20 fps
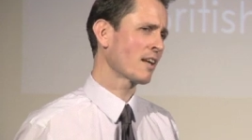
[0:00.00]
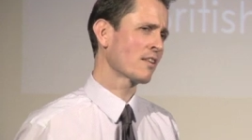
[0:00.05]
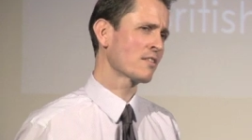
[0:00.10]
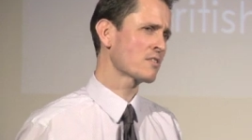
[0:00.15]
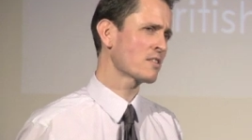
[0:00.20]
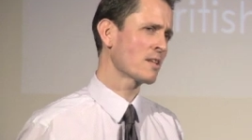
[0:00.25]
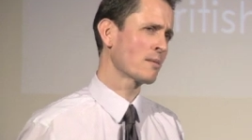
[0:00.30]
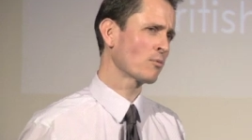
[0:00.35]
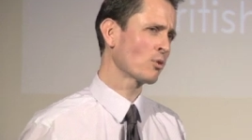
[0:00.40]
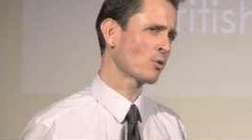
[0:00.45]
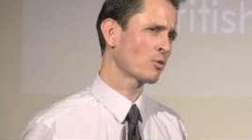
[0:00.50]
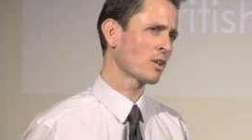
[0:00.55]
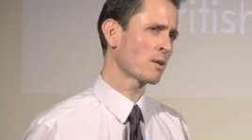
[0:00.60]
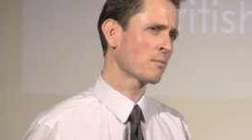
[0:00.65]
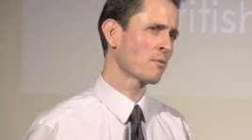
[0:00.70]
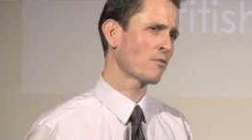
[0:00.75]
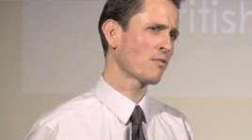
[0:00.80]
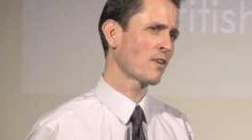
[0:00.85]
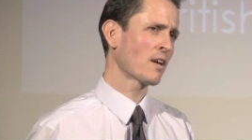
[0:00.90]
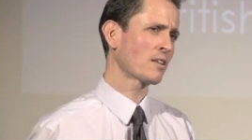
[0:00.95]
get the same
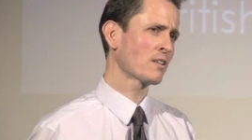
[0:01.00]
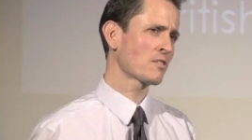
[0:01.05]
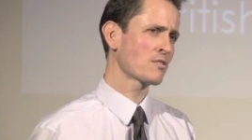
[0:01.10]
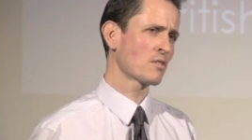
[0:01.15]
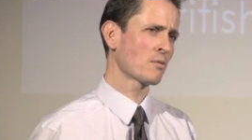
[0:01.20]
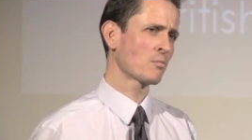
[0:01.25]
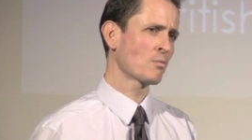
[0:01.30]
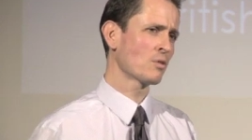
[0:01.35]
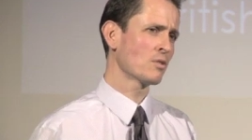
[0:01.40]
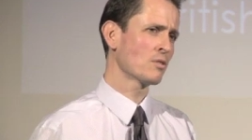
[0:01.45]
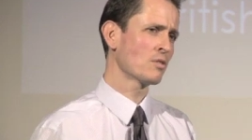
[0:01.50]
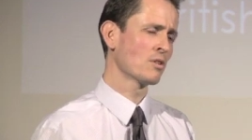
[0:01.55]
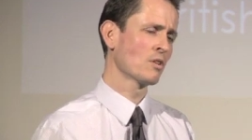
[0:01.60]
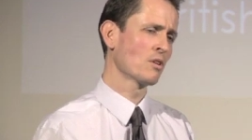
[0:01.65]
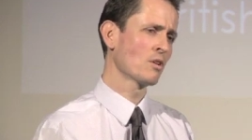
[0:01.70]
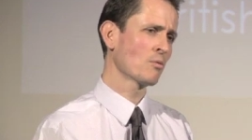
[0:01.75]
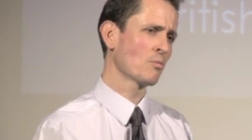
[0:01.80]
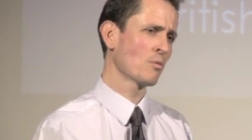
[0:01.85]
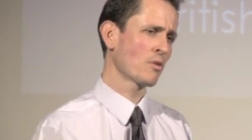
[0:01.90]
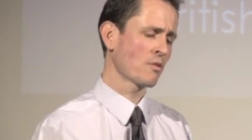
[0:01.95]
long-term effect as they would
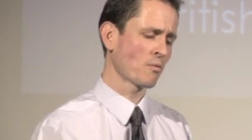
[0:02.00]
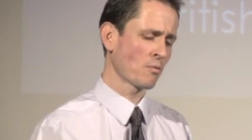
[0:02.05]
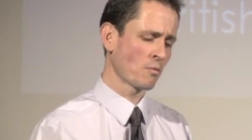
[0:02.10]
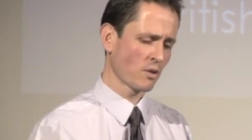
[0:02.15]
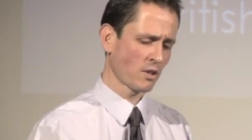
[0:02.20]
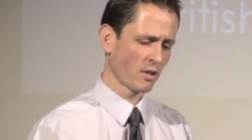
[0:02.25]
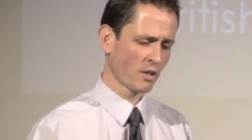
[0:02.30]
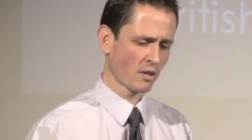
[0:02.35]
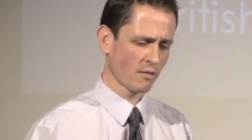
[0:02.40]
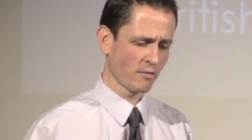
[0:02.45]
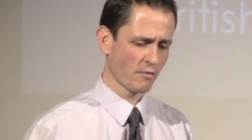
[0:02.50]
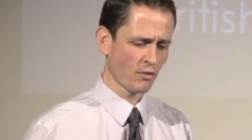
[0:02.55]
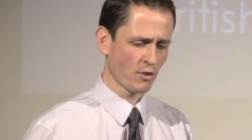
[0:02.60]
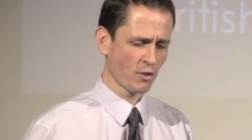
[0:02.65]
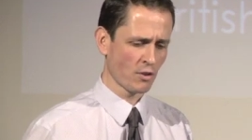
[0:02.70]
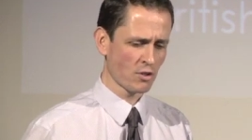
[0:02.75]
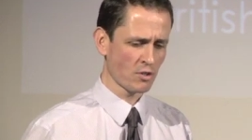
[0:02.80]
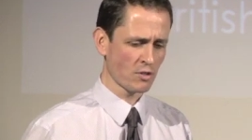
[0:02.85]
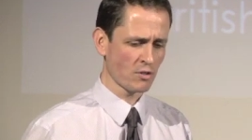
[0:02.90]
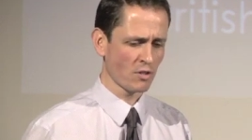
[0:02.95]
with an
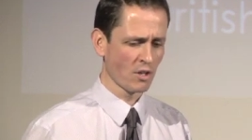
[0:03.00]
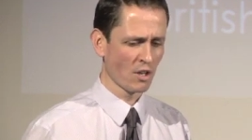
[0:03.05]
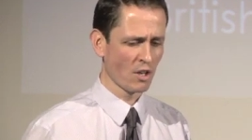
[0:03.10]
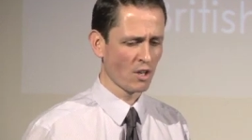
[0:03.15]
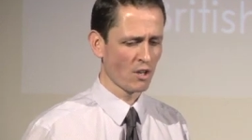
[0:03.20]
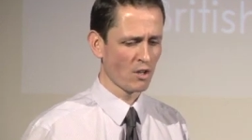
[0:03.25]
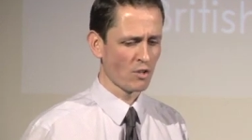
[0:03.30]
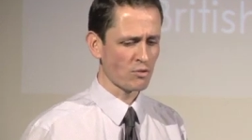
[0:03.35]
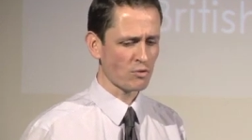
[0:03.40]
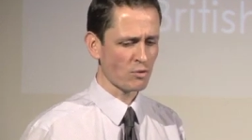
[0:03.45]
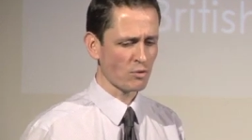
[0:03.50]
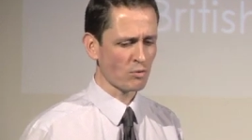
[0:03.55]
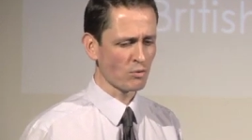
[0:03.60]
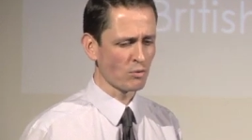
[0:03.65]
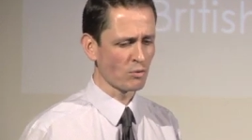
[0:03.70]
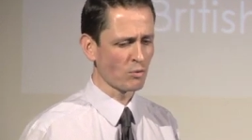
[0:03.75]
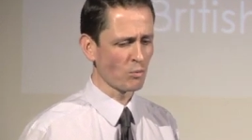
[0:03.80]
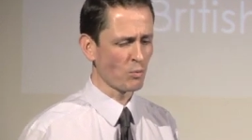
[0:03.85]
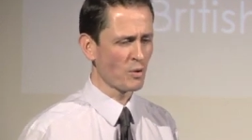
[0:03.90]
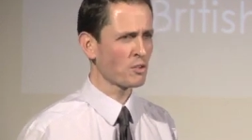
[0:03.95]
infusion.
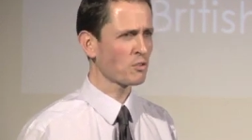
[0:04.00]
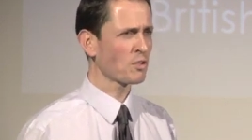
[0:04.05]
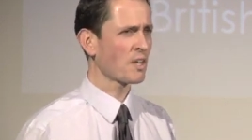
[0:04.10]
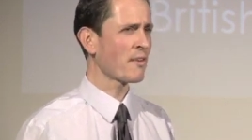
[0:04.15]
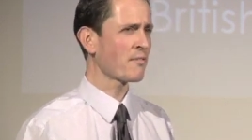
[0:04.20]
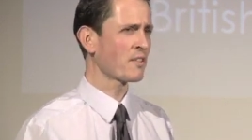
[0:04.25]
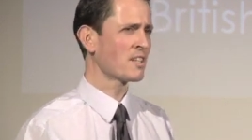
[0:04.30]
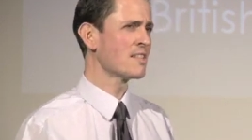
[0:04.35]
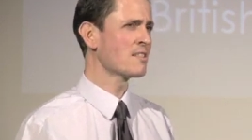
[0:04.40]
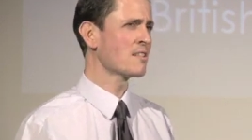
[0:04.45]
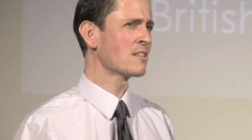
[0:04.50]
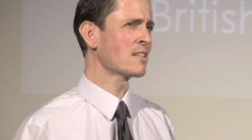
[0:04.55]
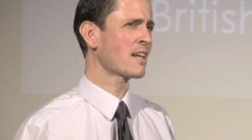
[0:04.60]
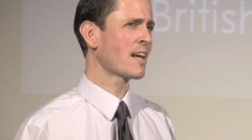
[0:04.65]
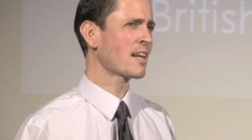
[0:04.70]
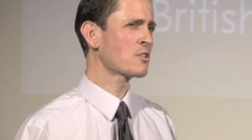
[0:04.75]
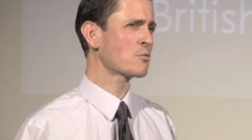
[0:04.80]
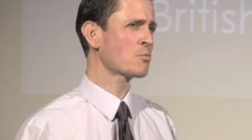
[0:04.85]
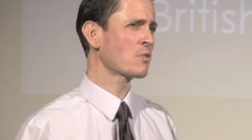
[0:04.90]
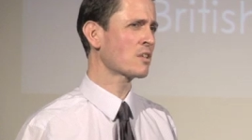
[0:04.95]
So we don't have an easy
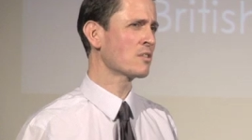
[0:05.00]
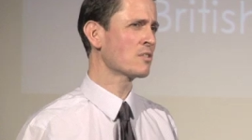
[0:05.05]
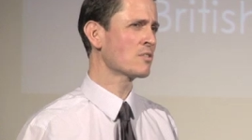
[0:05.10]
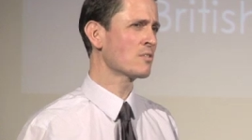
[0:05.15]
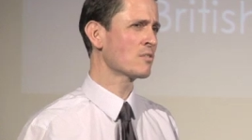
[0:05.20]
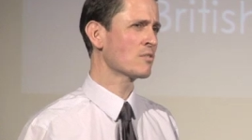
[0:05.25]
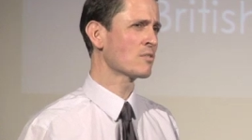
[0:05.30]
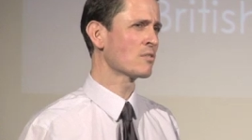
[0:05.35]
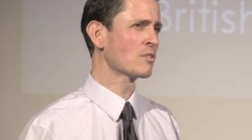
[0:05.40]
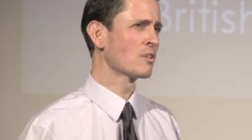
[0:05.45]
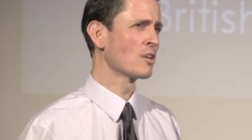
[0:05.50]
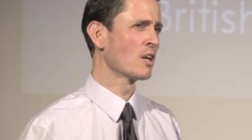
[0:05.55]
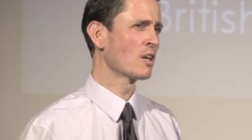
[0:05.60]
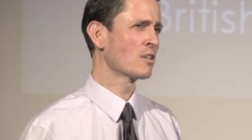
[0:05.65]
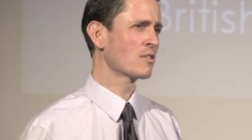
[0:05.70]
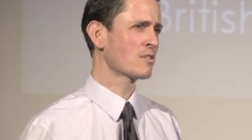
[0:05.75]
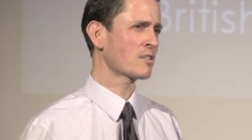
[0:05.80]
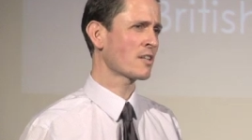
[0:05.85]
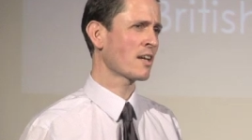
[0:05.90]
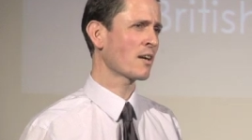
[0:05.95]
test we can do
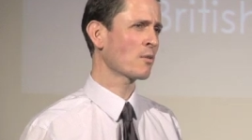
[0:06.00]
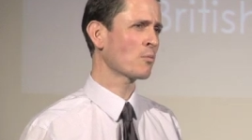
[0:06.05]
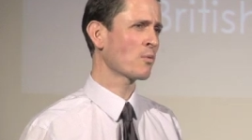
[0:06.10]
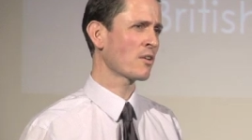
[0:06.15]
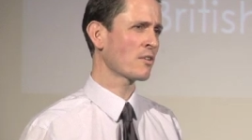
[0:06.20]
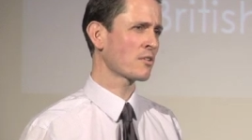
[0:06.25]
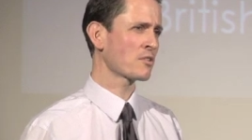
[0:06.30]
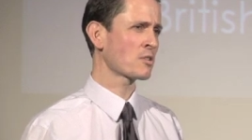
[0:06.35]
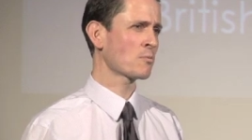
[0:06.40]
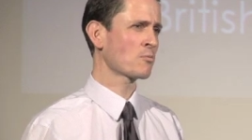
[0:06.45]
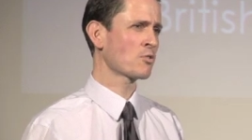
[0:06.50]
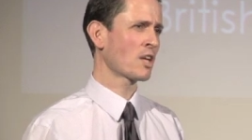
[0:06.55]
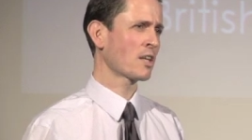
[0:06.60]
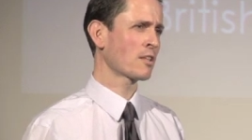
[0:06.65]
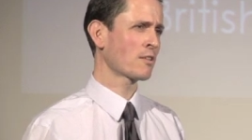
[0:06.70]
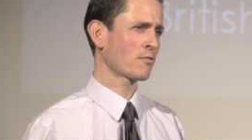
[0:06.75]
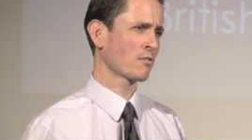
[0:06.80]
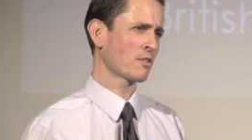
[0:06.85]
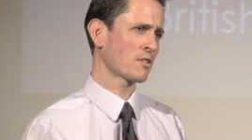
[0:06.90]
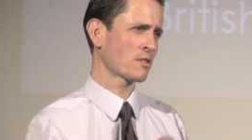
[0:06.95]
to tell whether
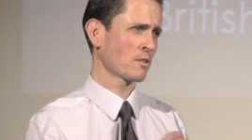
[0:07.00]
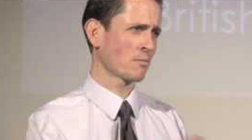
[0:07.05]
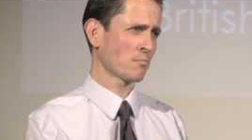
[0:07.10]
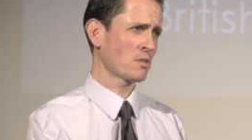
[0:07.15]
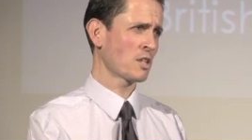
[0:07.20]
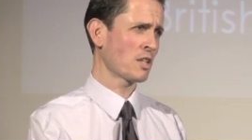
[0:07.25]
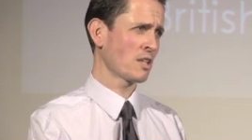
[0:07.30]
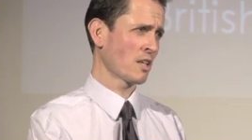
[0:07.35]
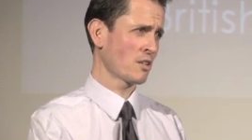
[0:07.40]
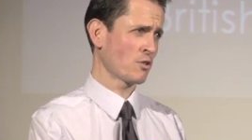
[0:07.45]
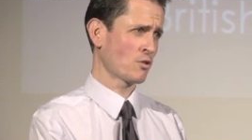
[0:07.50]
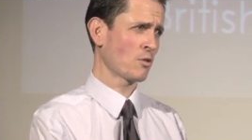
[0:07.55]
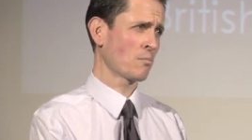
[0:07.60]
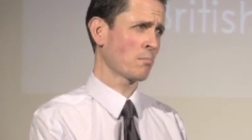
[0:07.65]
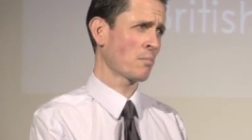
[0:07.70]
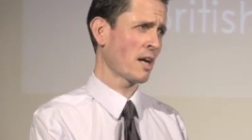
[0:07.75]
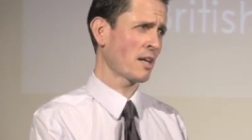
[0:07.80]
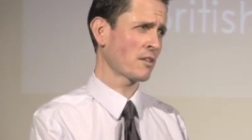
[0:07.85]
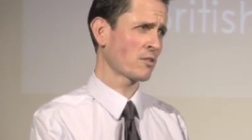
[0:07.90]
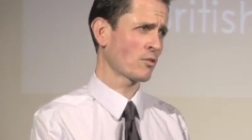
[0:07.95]
subjectively somebody is doing
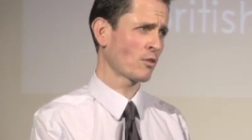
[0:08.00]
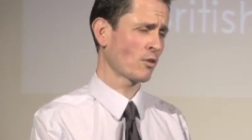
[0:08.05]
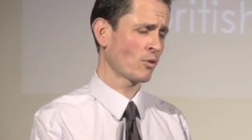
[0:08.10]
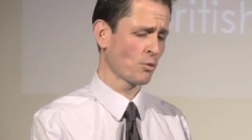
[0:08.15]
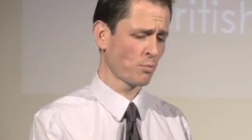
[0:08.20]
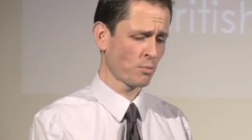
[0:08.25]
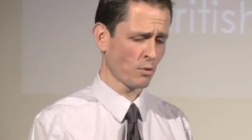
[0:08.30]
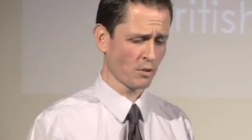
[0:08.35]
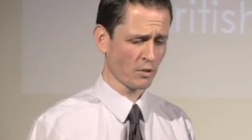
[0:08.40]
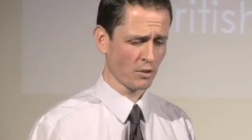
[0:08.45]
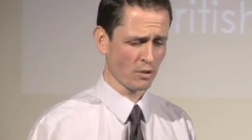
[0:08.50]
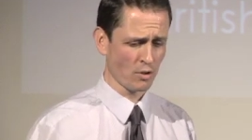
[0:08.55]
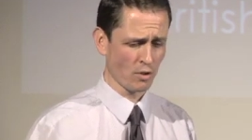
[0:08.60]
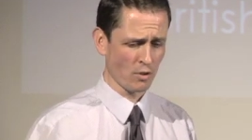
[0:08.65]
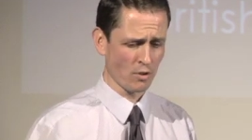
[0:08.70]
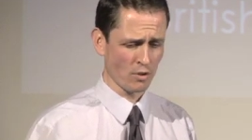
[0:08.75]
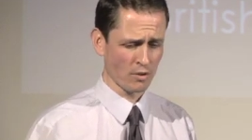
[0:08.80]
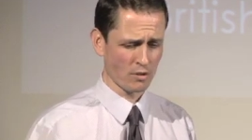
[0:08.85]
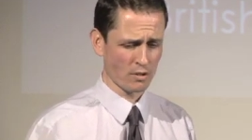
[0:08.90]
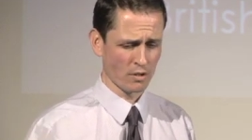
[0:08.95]
better on opioid or
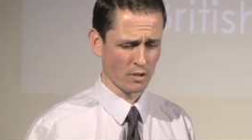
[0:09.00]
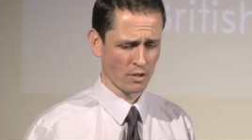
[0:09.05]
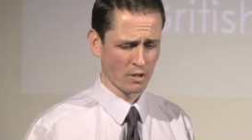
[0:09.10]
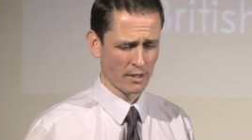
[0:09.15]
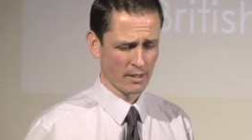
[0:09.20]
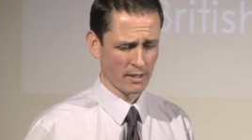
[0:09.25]
not.